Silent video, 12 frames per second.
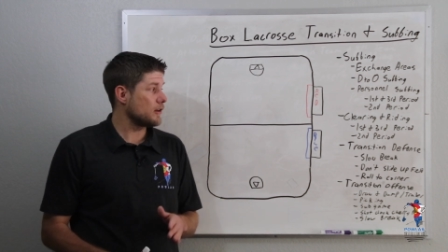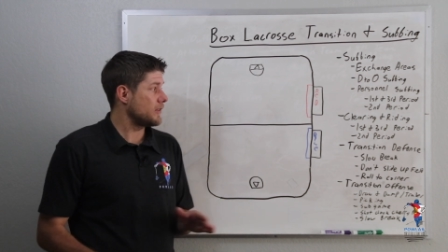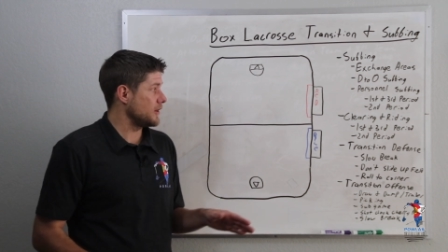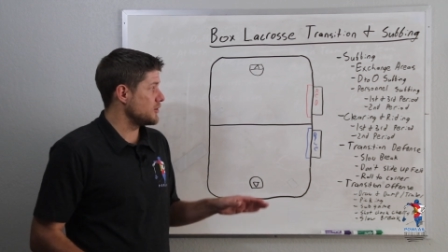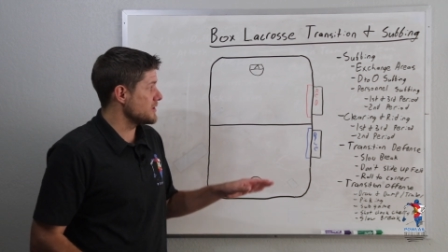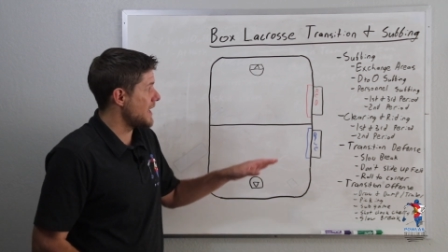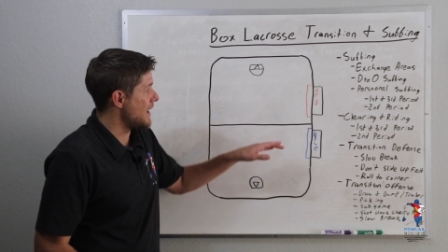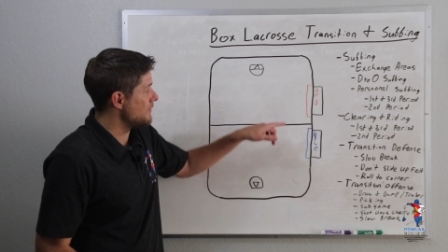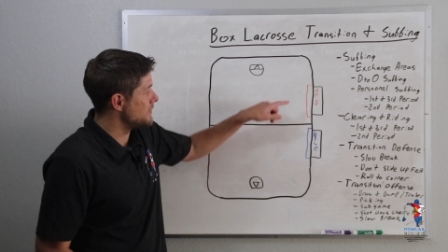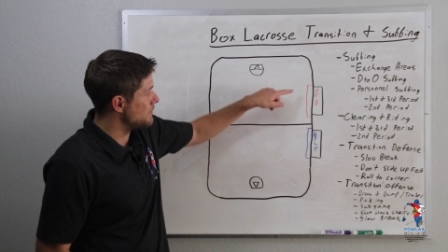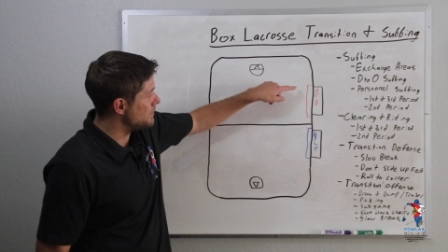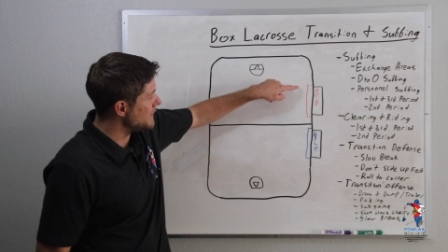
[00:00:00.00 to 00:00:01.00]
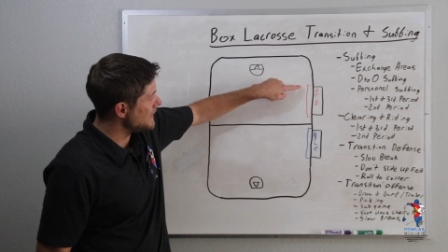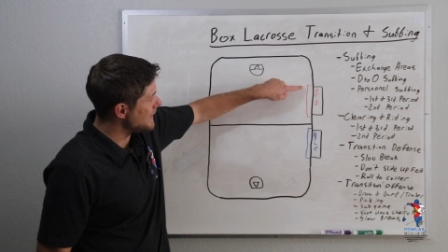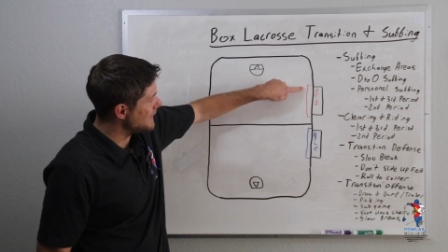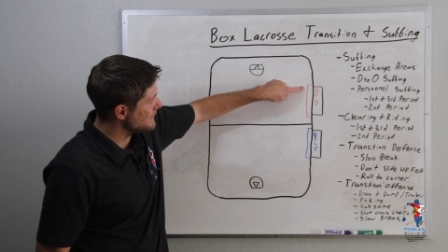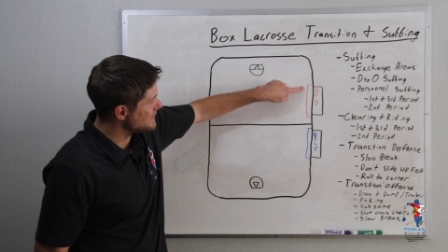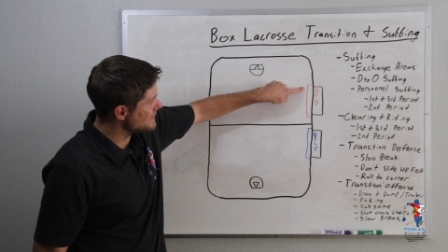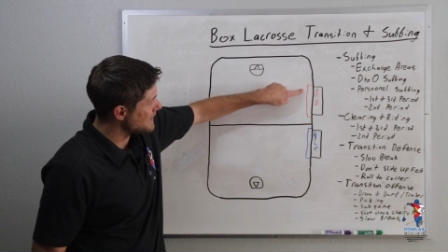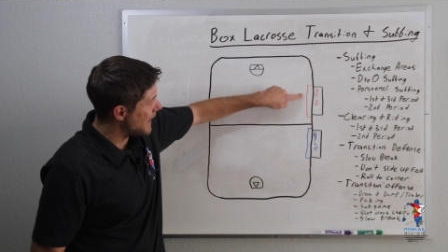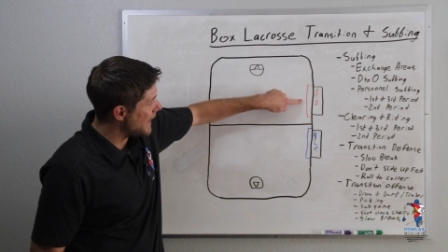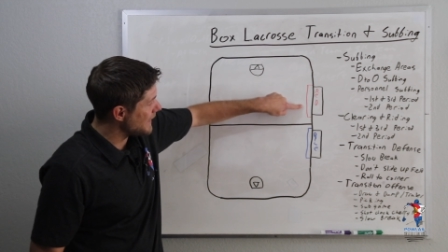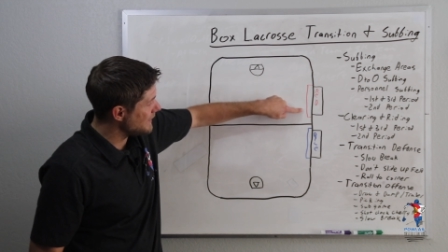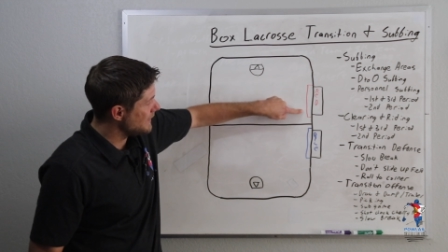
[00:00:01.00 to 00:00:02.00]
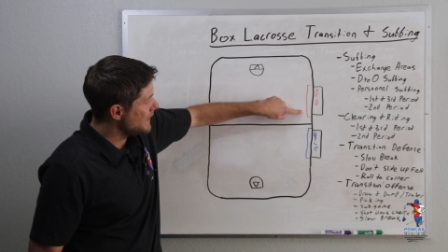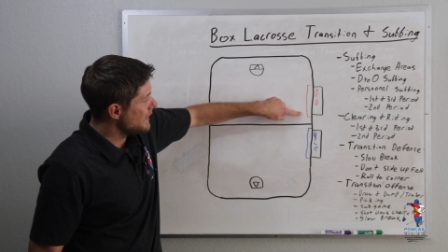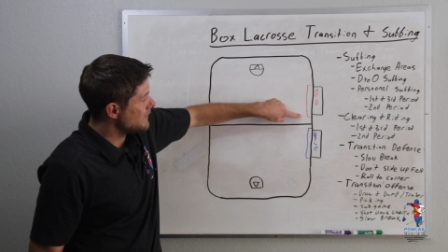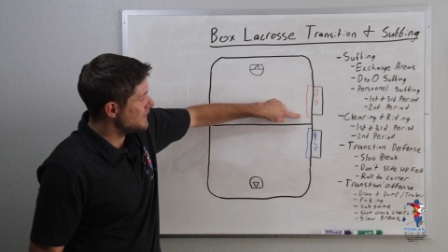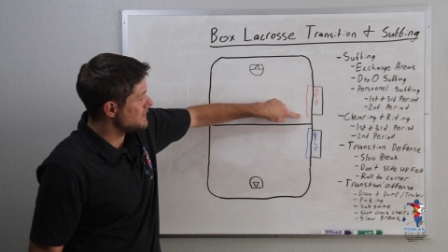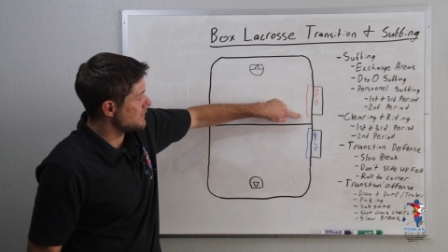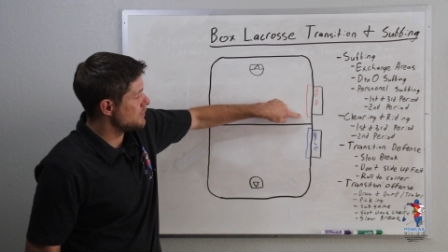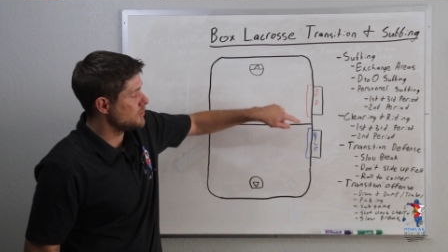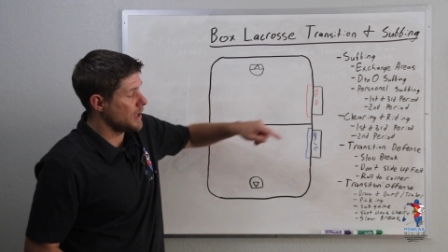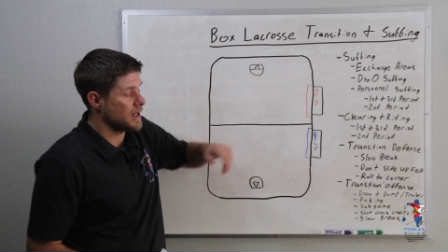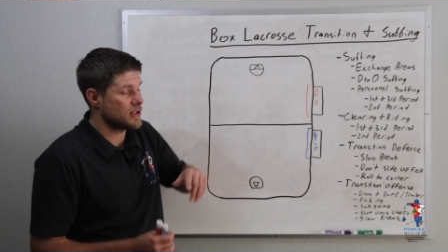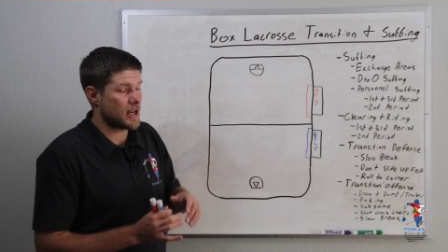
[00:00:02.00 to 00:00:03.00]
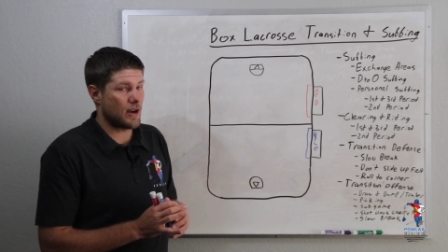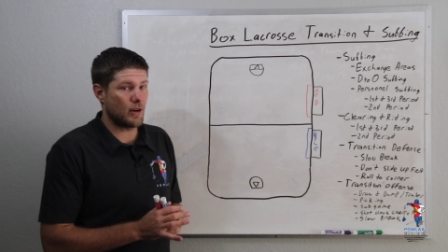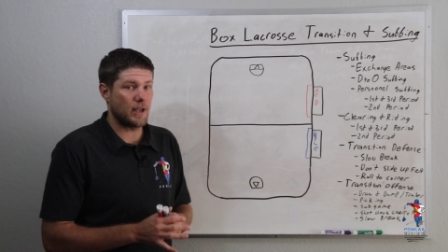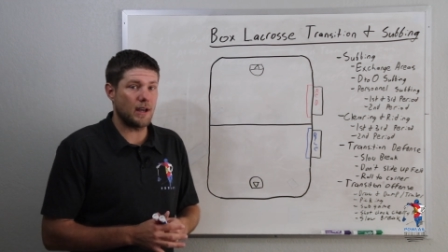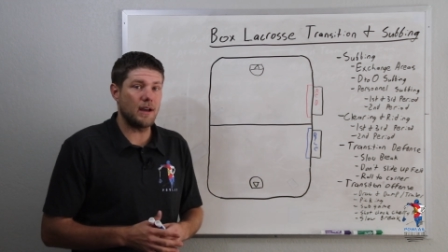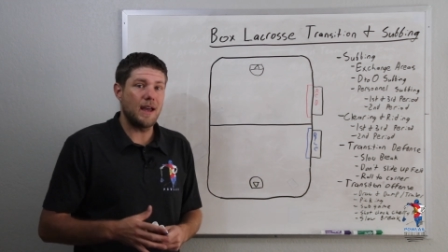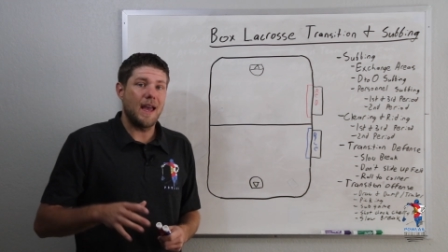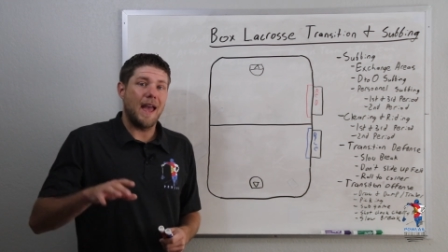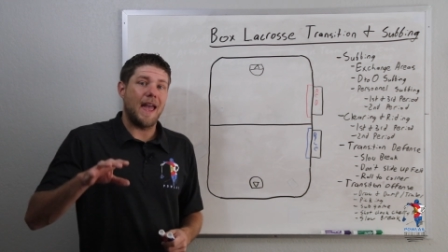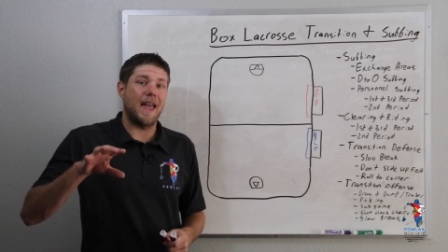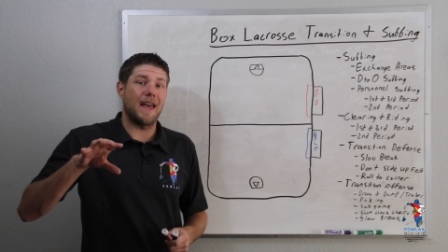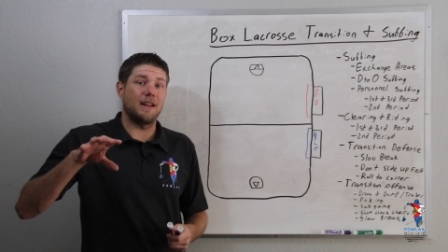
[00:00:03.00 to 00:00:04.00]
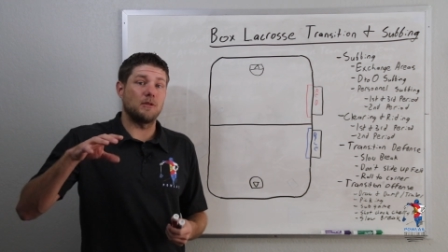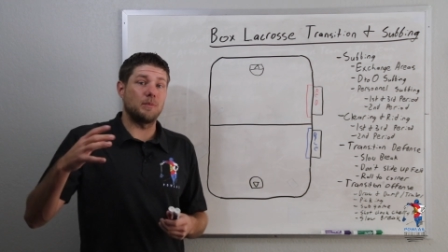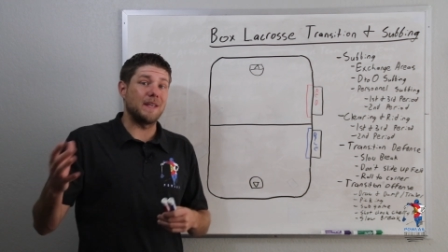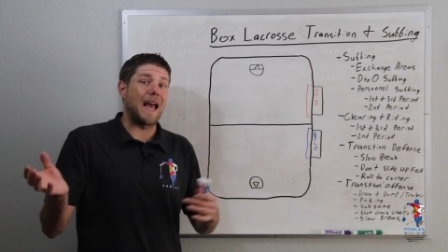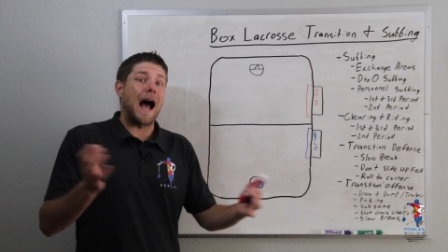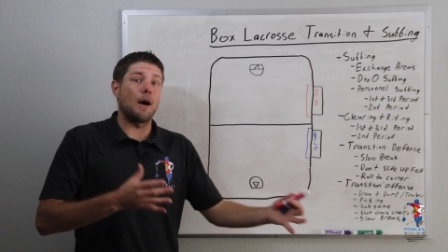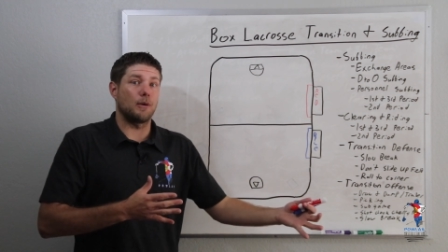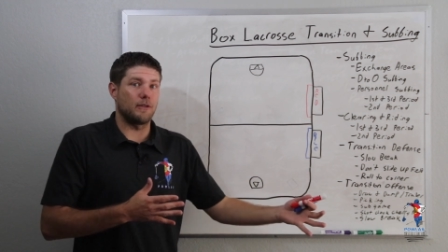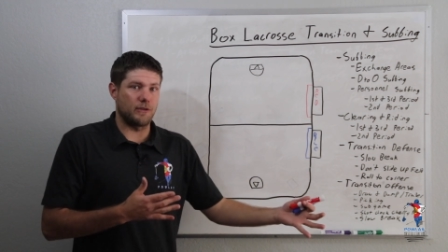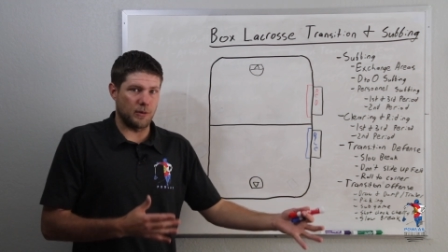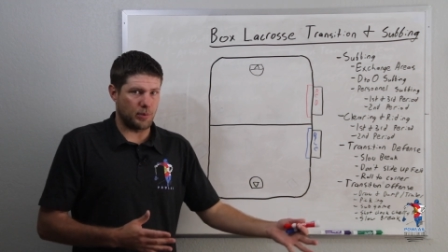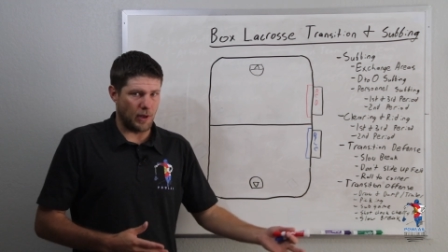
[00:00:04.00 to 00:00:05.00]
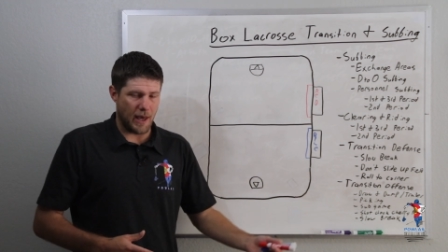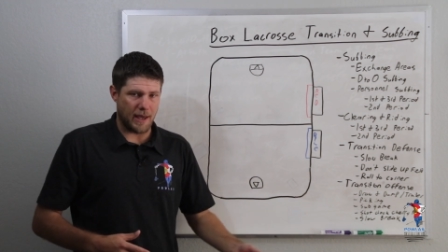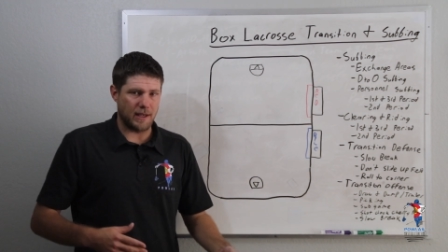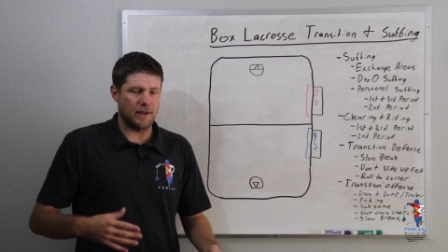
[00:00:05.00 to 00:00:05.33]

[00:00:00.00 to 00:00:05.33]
They just have to be inside this exchange area and be out of the play.